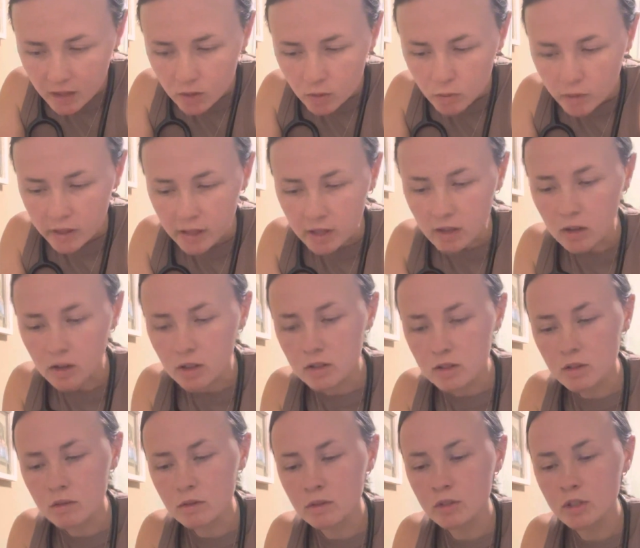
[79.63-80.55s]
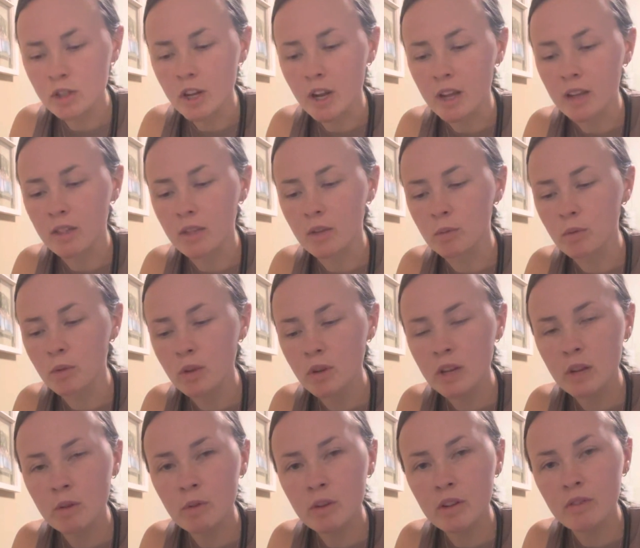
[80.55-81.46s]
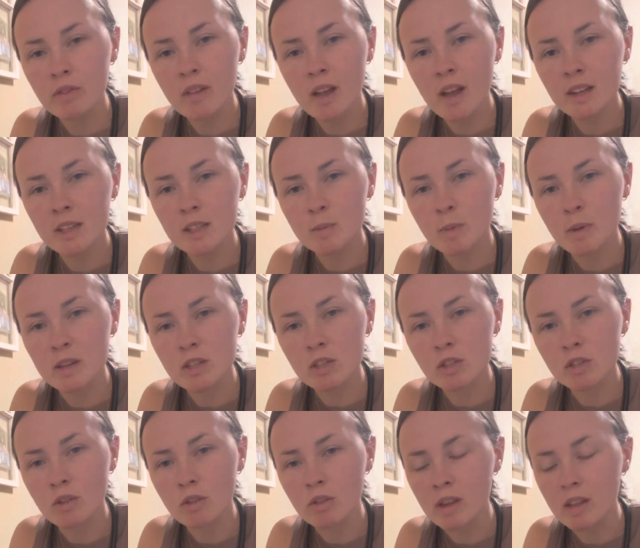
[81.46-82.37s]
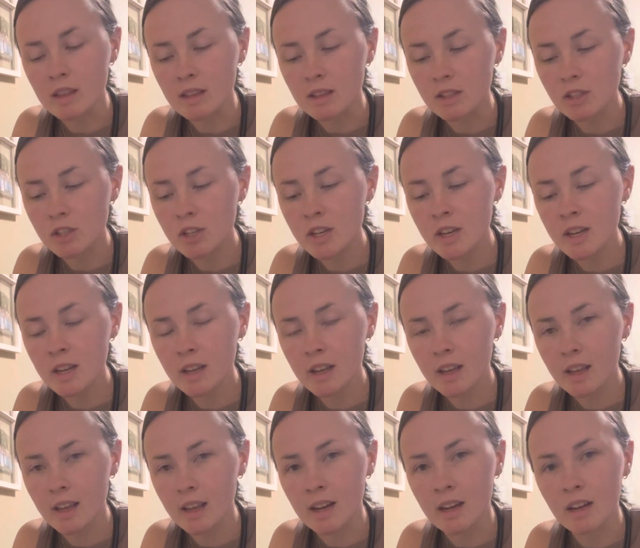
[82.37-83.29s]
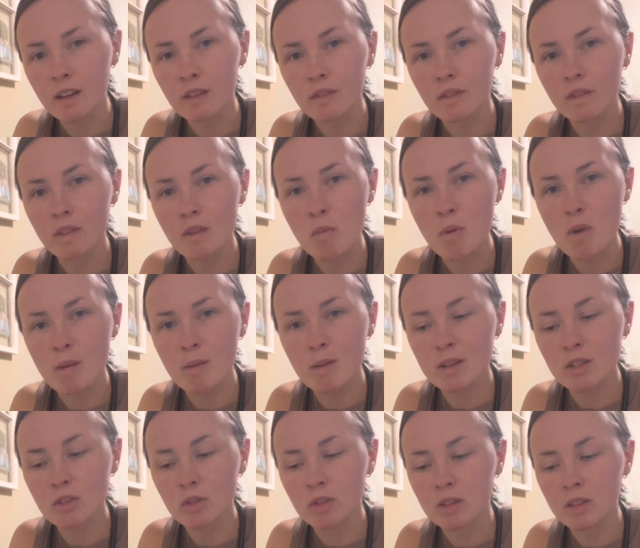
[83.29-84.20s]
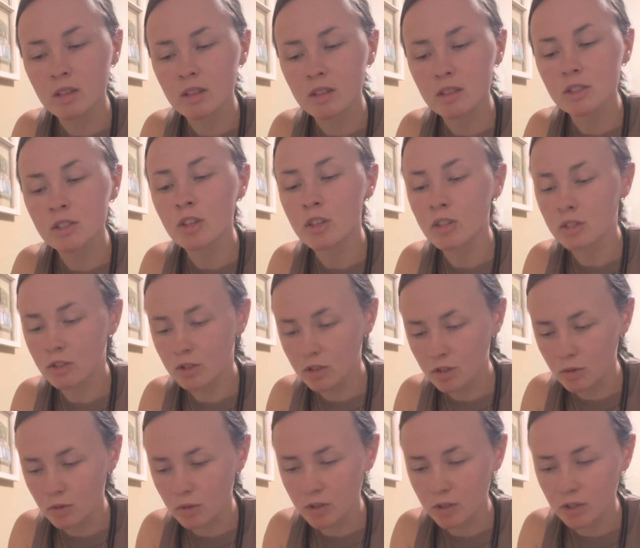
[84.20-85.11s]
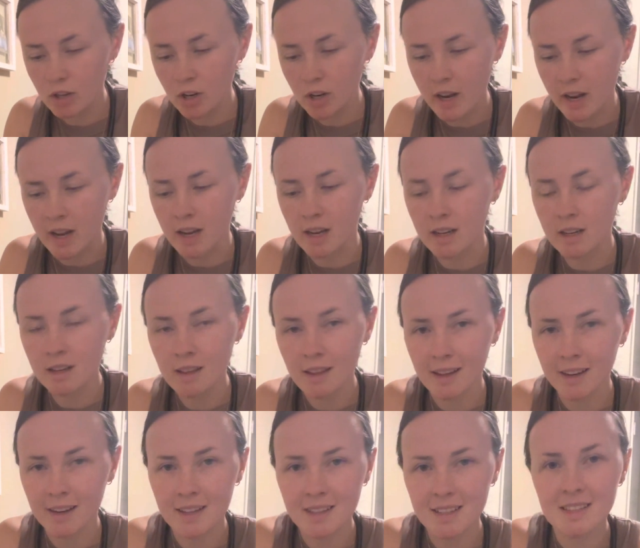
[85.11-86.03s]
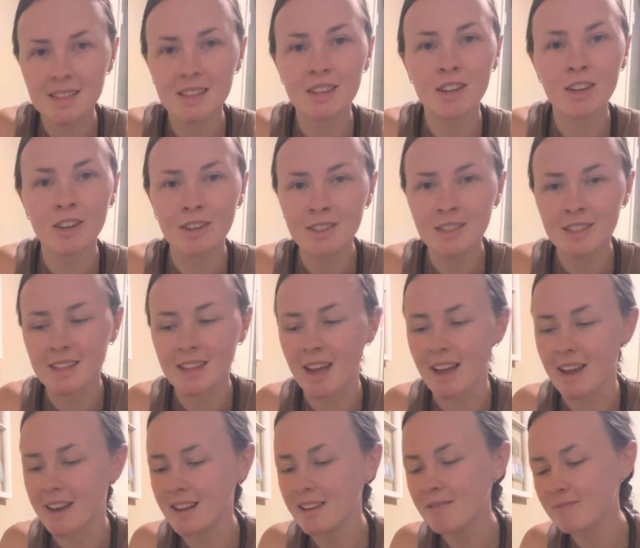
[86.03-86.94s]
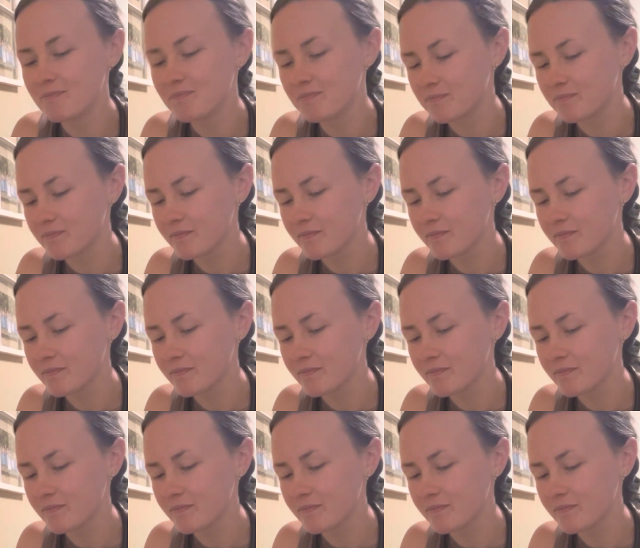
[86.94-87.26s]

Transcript: We can also check the rooting reflex by stroking the cheek, and if the baby turns towards our hand, that is a good sign.